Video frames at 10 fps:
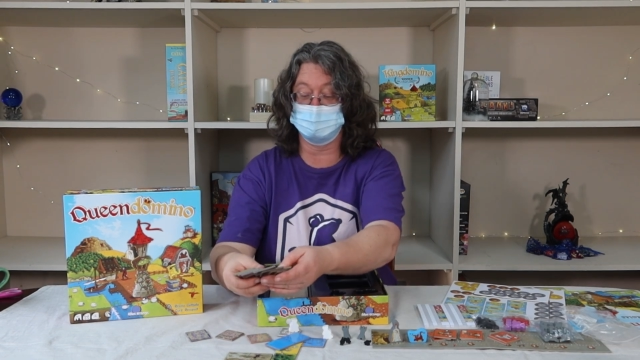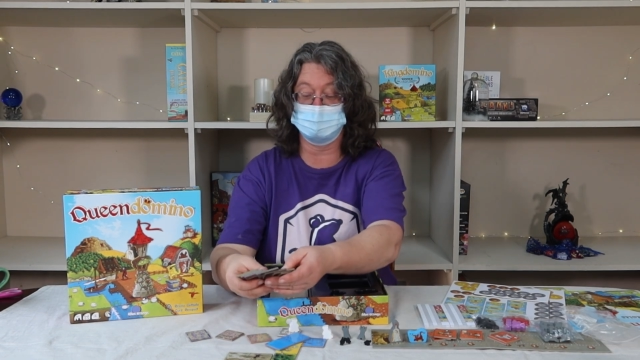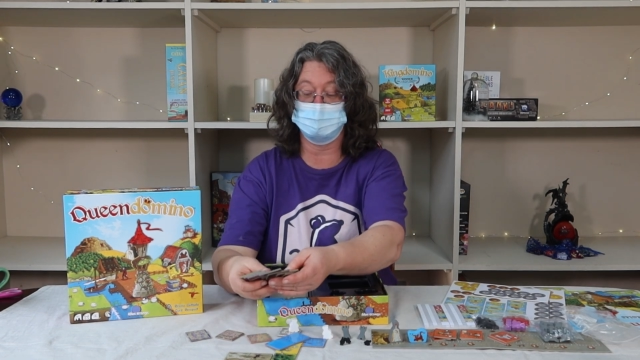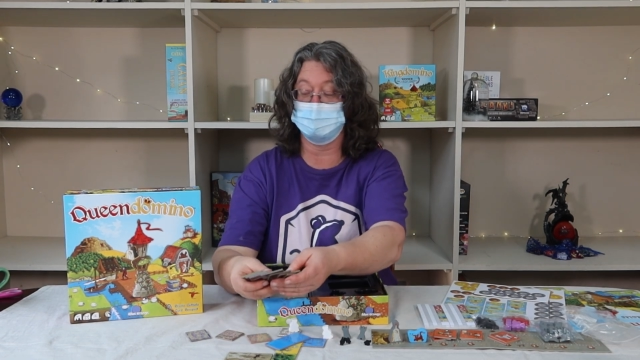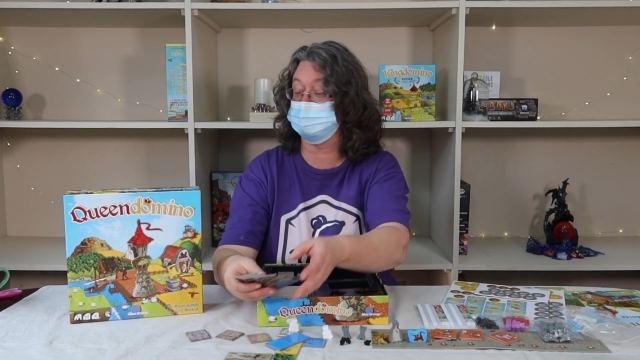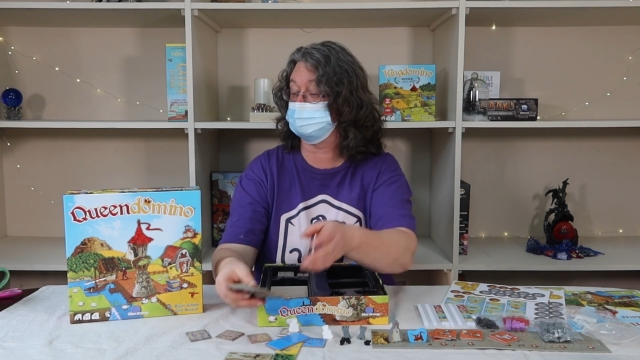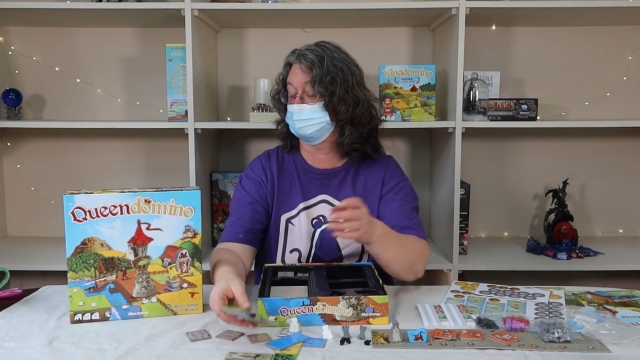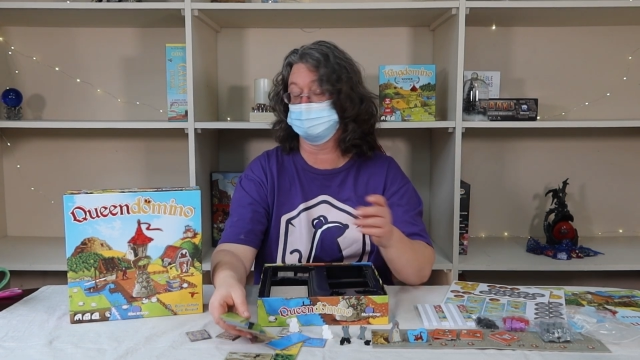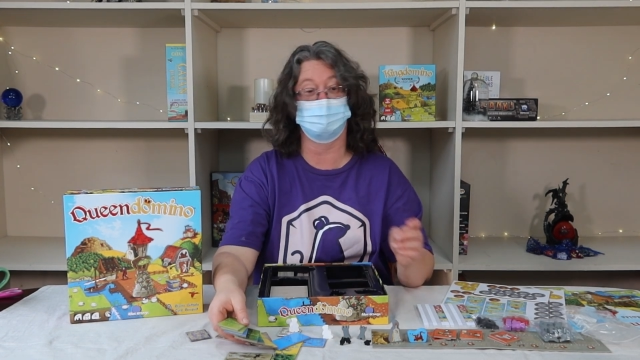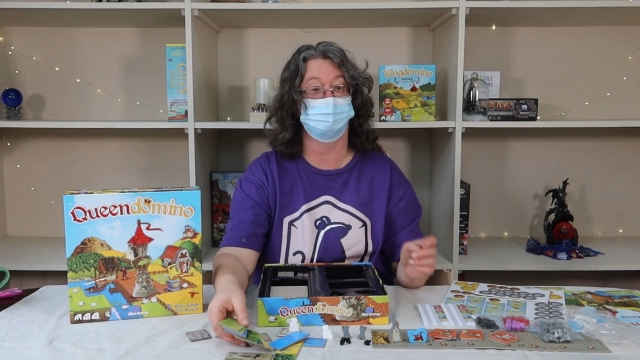I mean
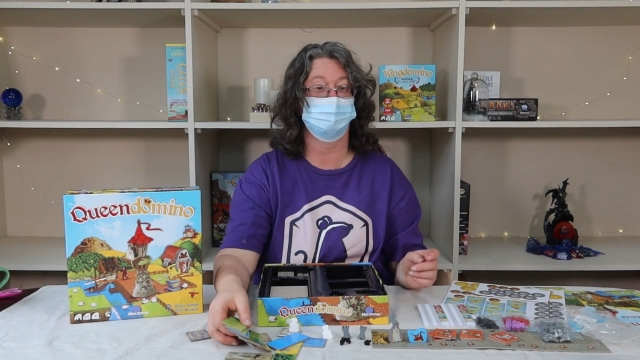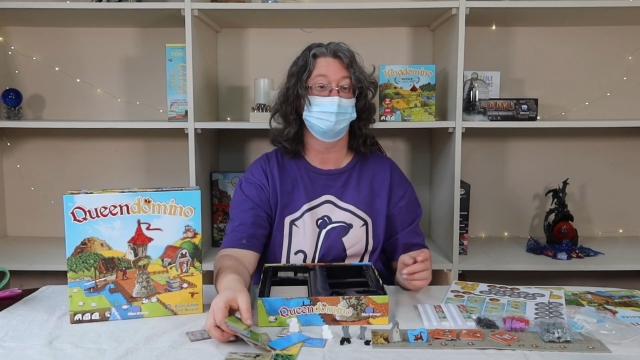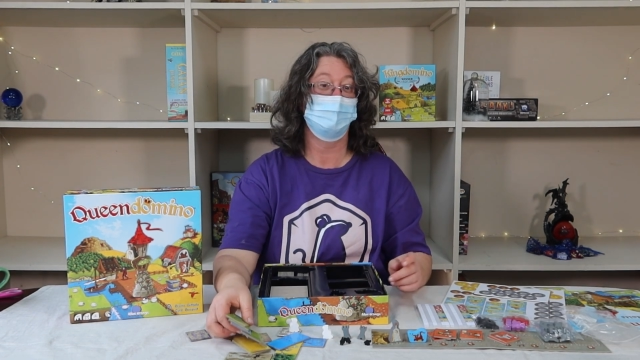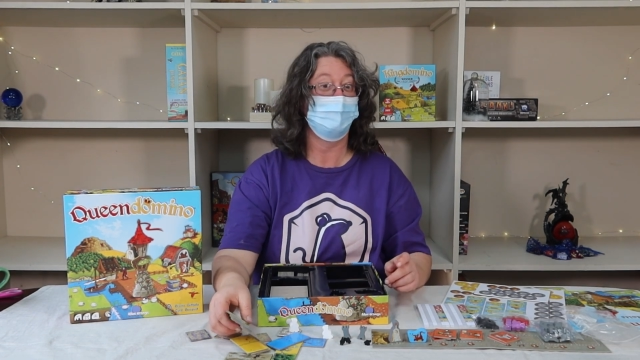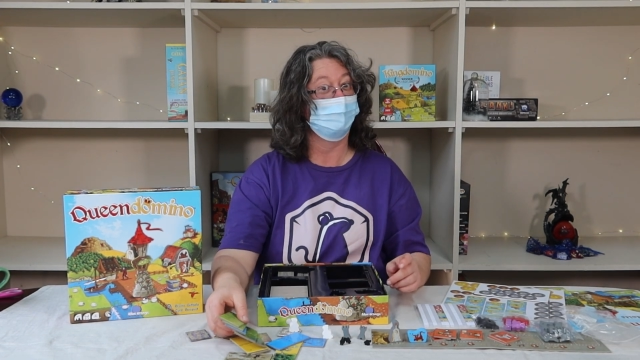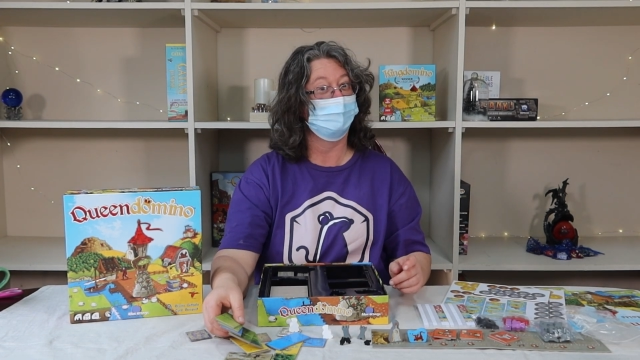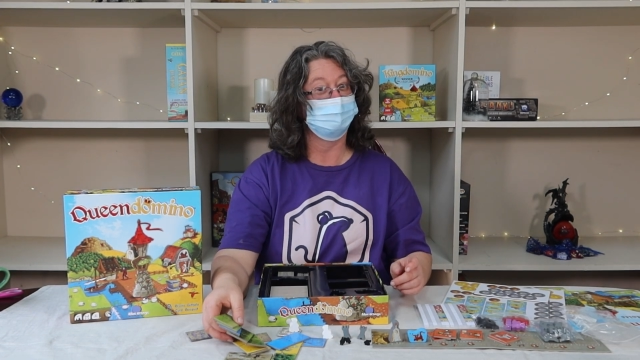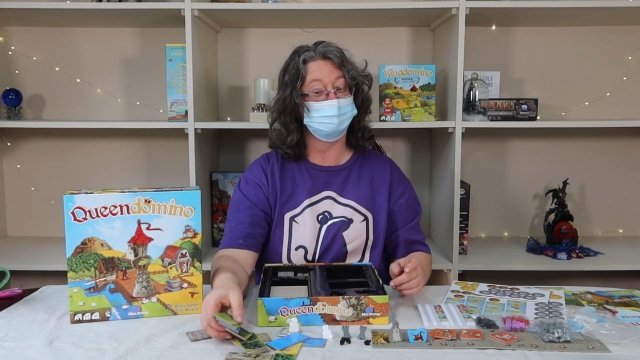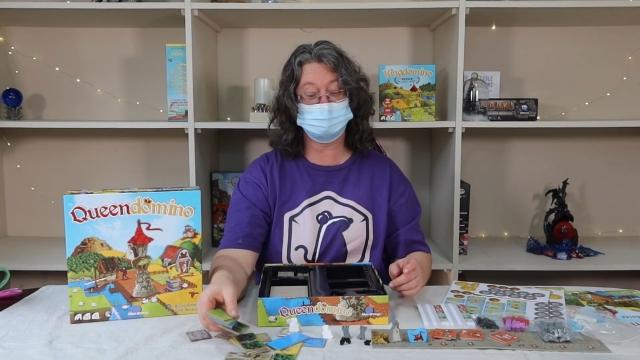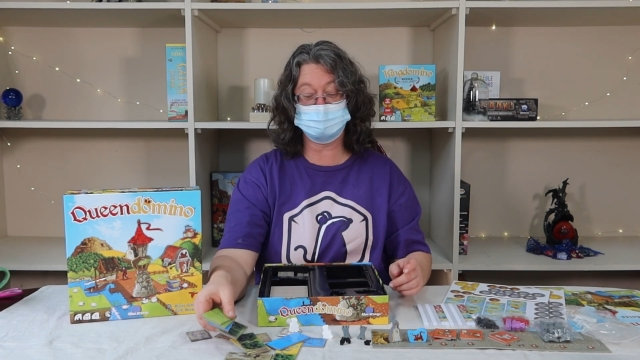Queendomino.
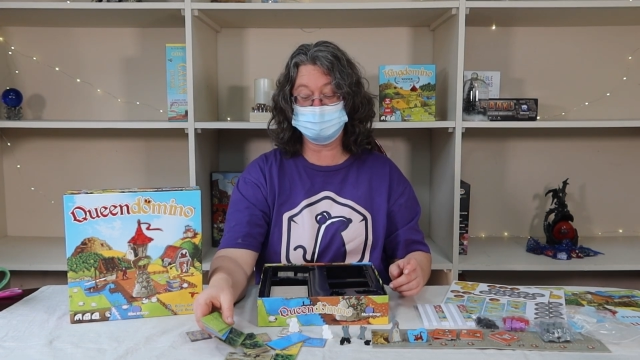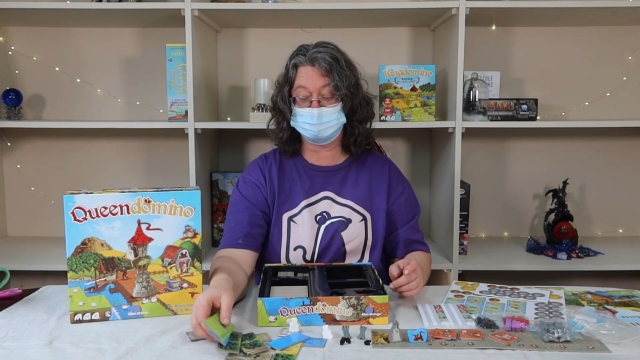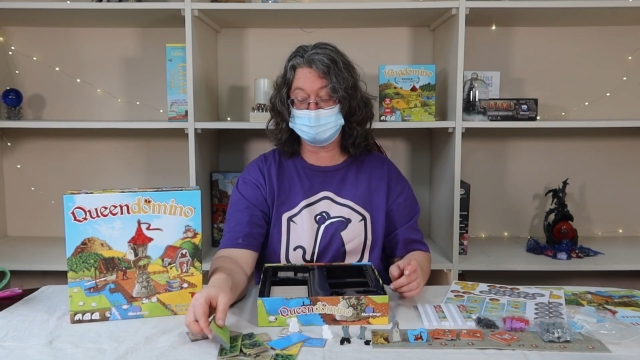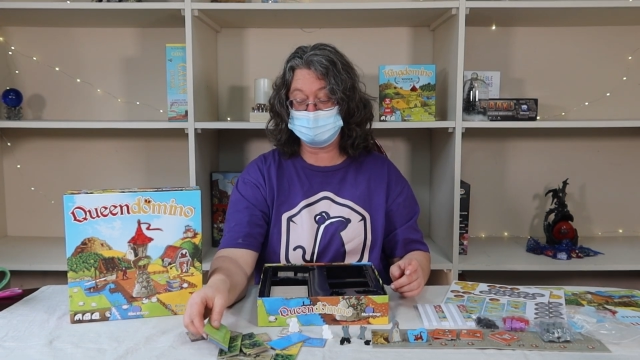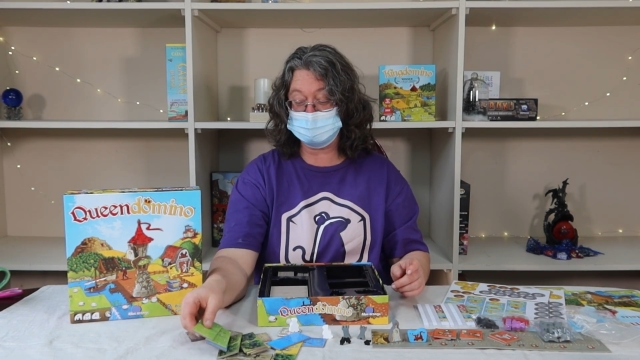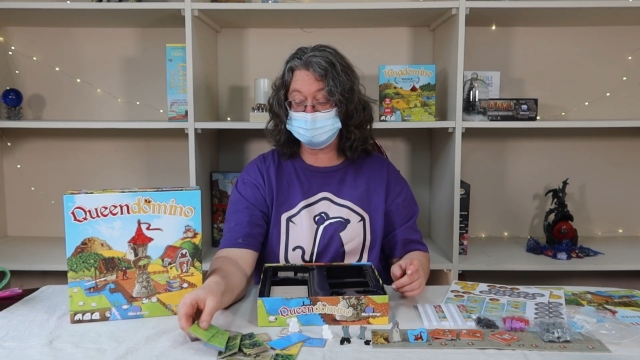This is the